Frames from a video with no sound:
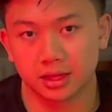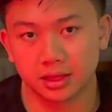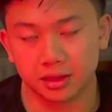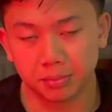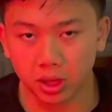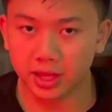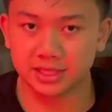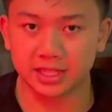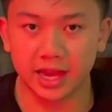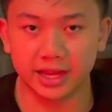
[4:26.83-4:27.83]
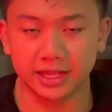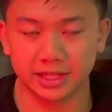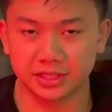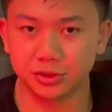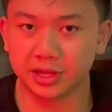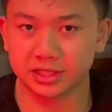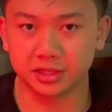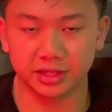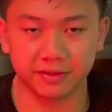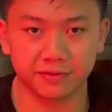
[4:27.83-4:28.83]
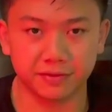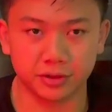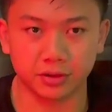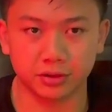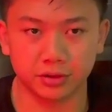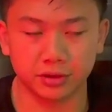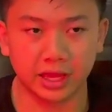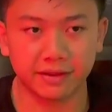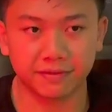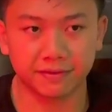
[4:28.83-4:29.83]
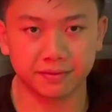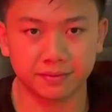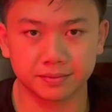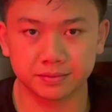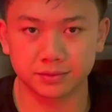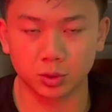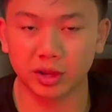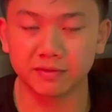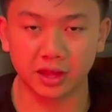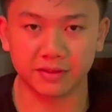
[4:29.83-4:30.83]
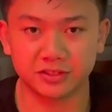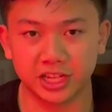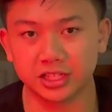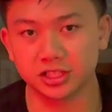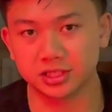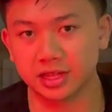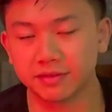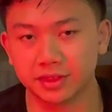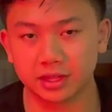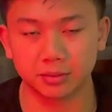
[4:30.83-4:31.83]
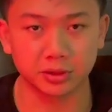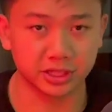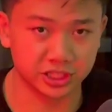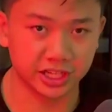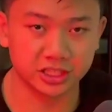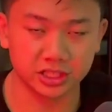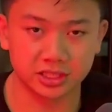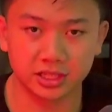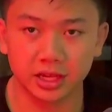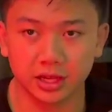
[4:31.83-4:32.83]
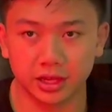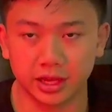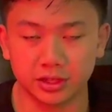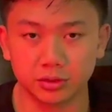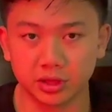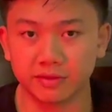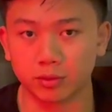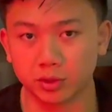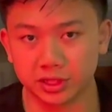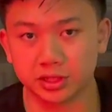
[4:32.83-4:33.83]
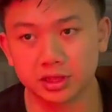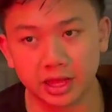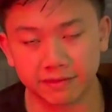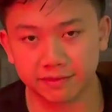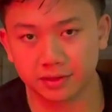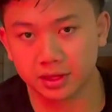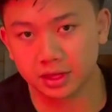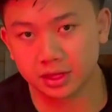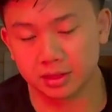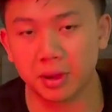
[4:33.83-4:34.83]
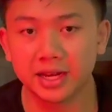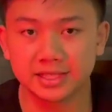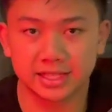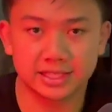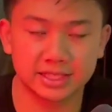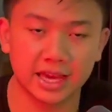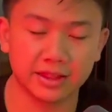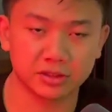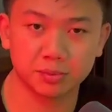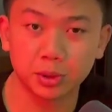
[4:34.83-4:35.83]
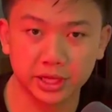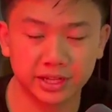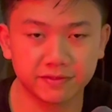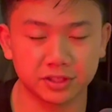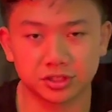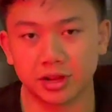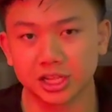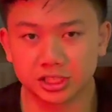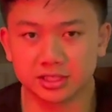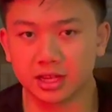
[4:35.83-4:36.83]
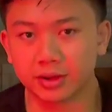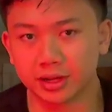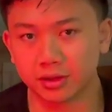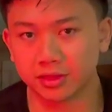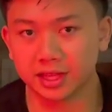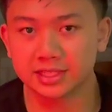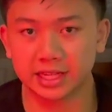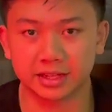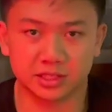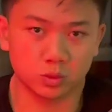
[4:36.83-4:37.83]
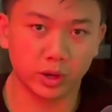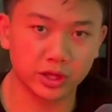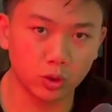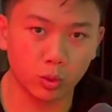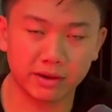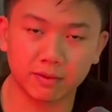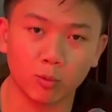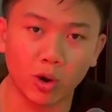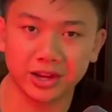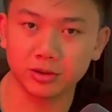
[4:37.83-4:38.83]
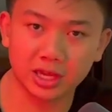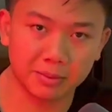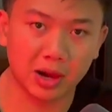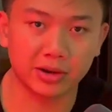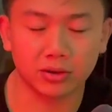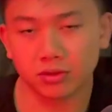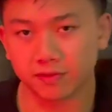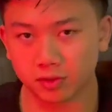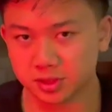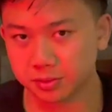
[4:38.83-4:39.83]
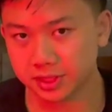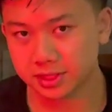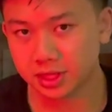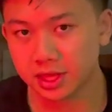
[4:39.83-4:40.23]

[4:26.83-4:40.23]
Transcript: The plus side is you get to live your life, your way of life changes, everything completely changes and you live a really good life. The minus side to that, there's plenty of distractions out here, things that could sway you away from why you came out here in the first place.